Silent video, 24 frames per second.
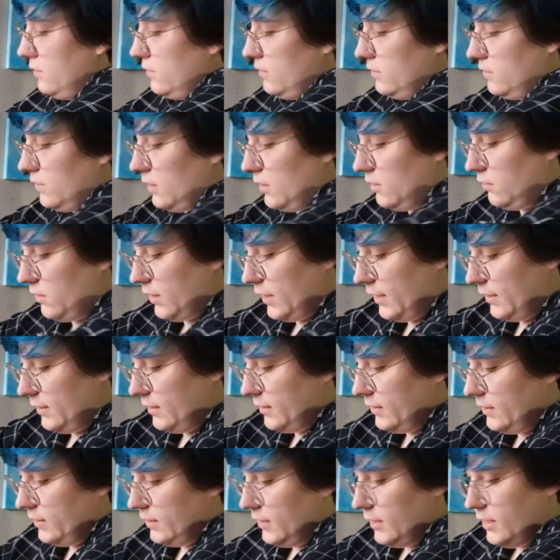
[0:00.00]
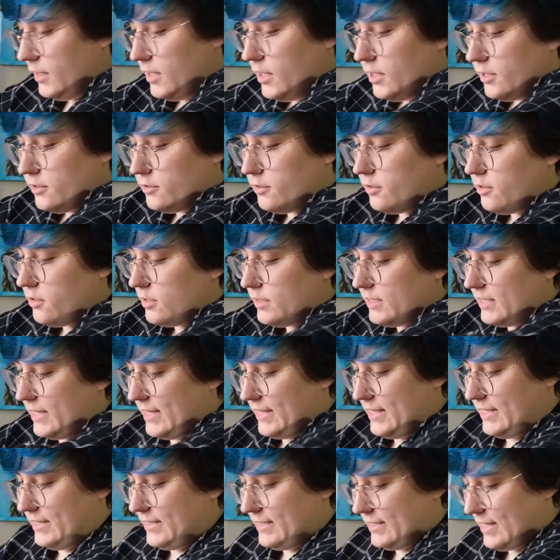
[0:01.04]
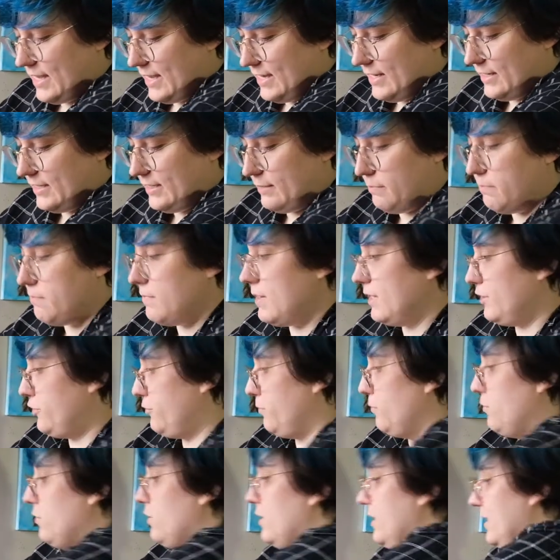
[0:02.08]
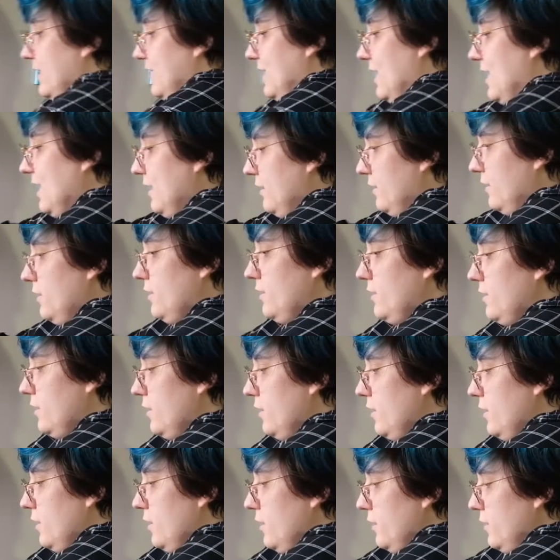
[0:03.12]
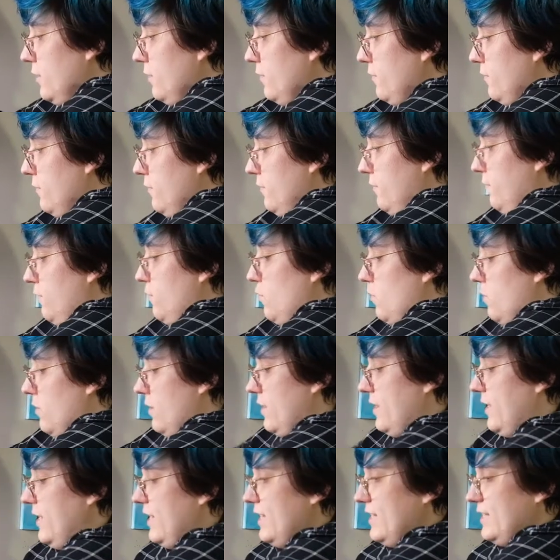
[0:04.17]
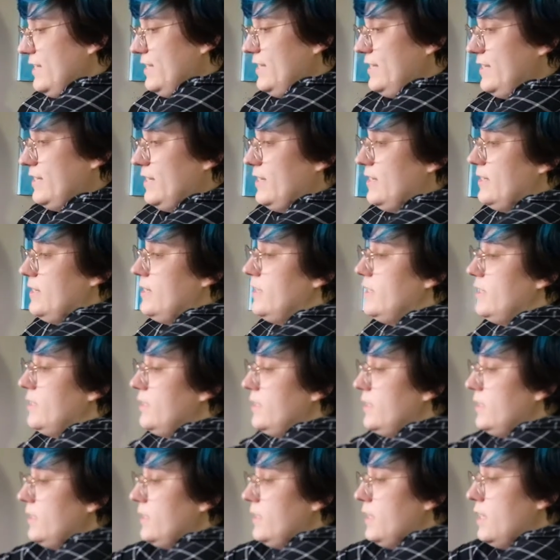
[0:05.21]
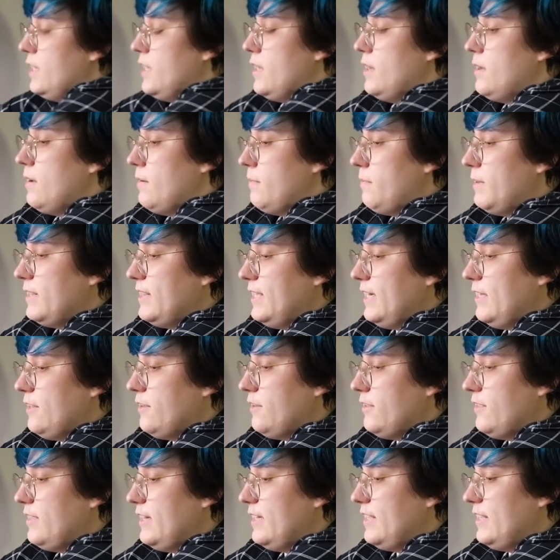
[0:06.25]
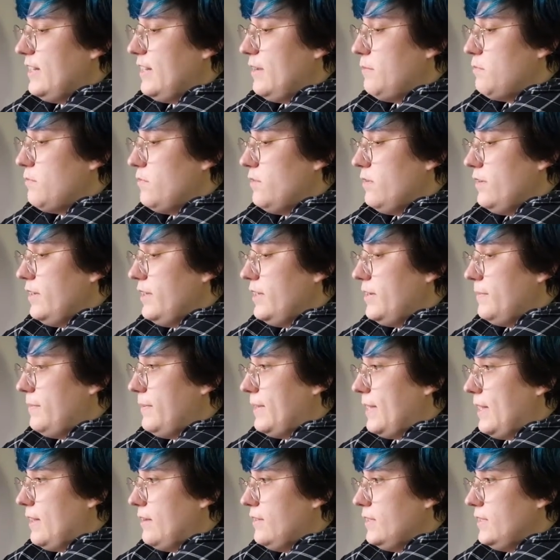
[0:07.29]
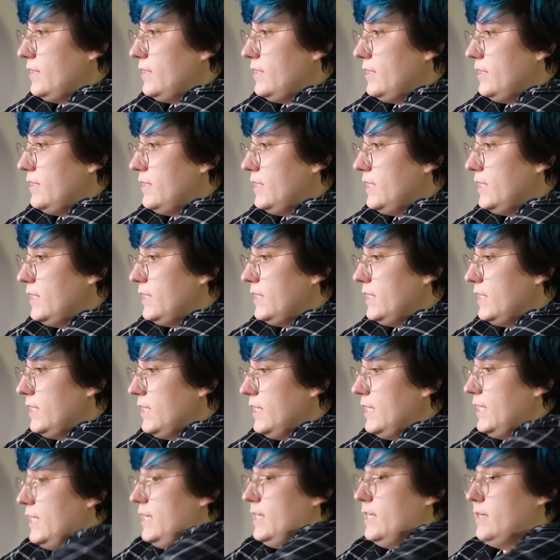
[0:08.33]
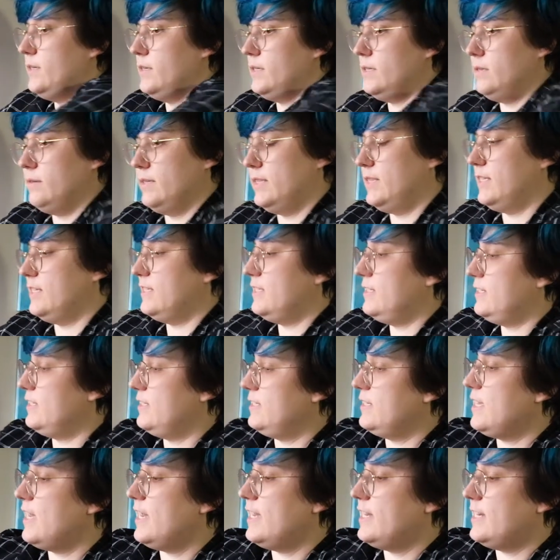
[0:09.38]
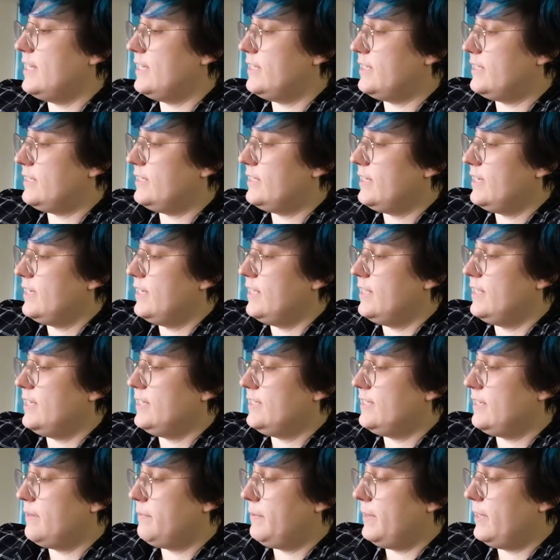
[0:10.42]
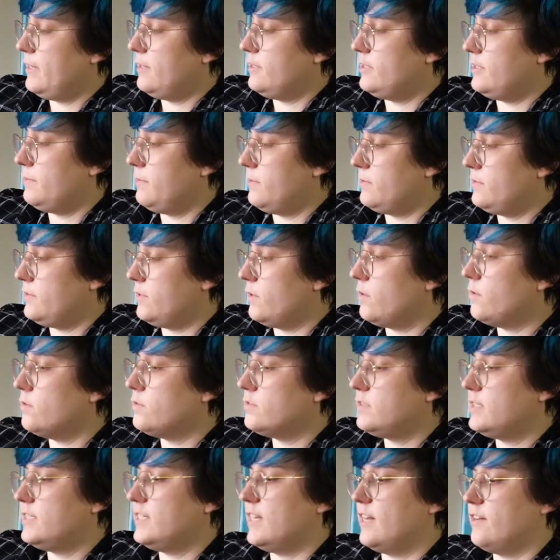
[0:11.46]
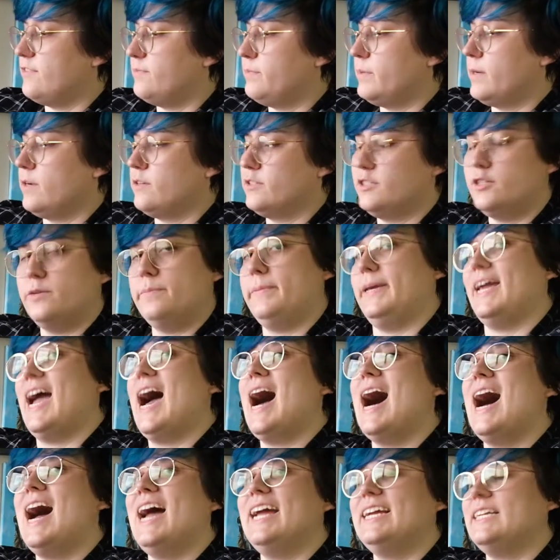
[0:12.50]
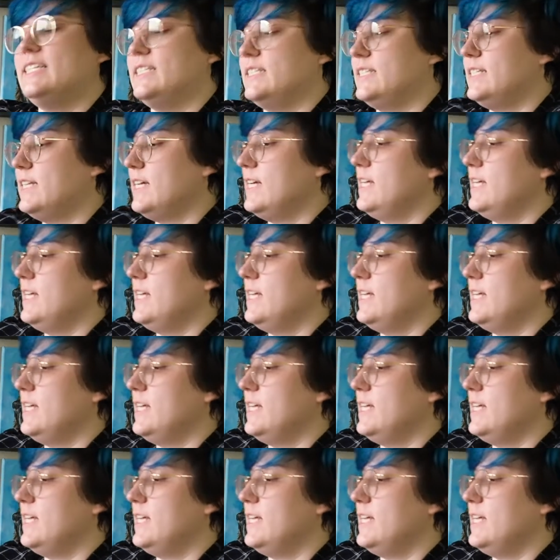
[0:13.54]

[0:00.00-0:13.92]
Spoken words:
Okay, so it looks like this side is much more designed for these, but the other thing that I'm worried about with this design is this up here is supposed to hold stuff, but also behind